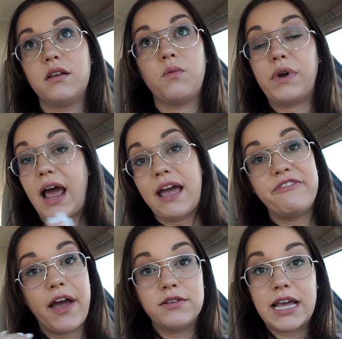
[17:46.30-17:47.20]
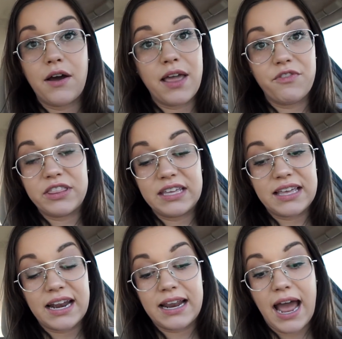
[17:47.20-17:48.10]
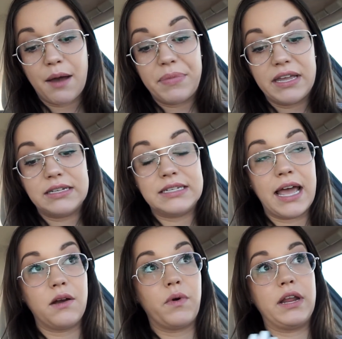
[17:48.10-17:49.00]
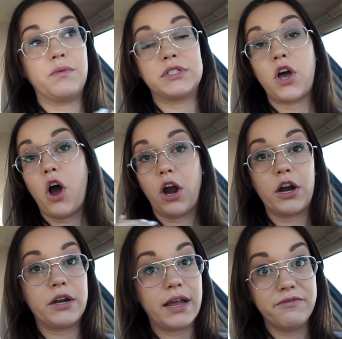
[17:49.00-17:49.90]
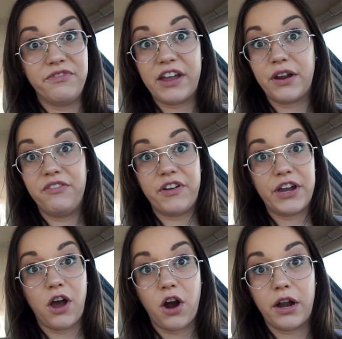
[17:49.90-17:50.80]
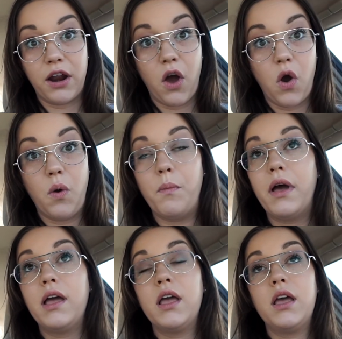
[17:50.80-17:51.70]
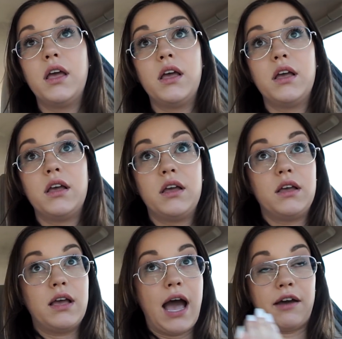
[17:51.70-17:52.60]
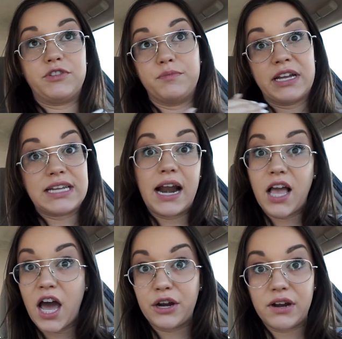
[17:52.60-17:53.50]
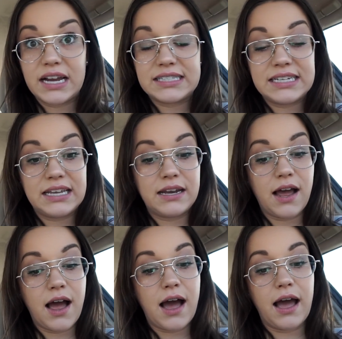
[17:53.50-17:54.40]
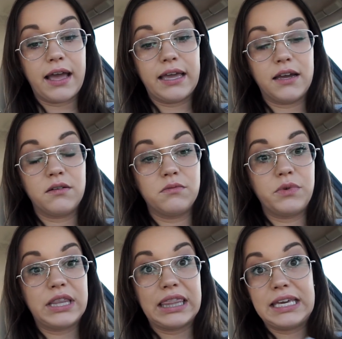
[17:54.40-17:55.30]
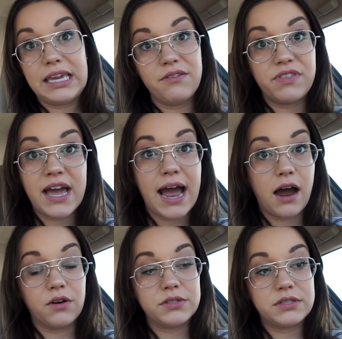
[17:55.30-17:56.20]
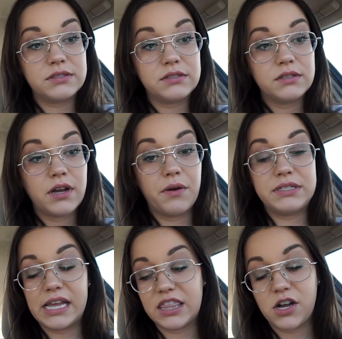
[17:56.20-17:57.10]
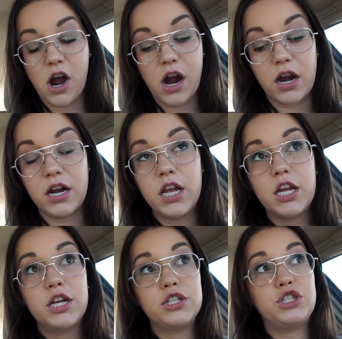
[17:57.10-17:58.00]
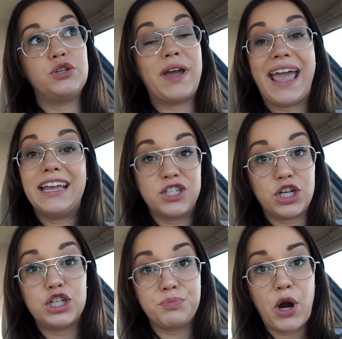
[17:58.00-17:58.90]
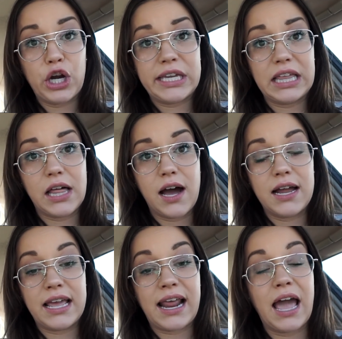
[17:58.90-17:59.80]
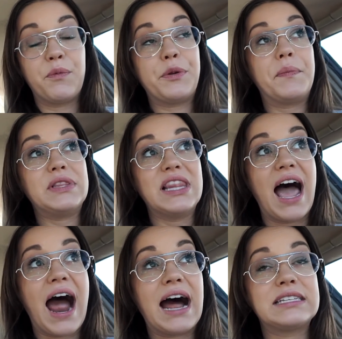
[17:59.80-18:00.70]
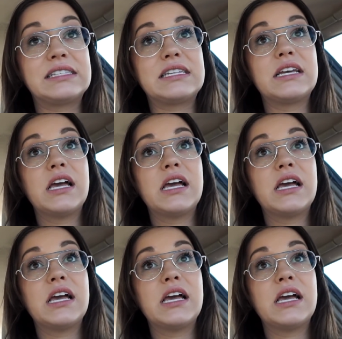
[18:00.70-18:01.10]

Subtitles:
when I found out everything that had happened, and when it was hard, very, very hard at home, after my dad got arrested, I would leave the house, I would take the car to a church parking lot, and I would blast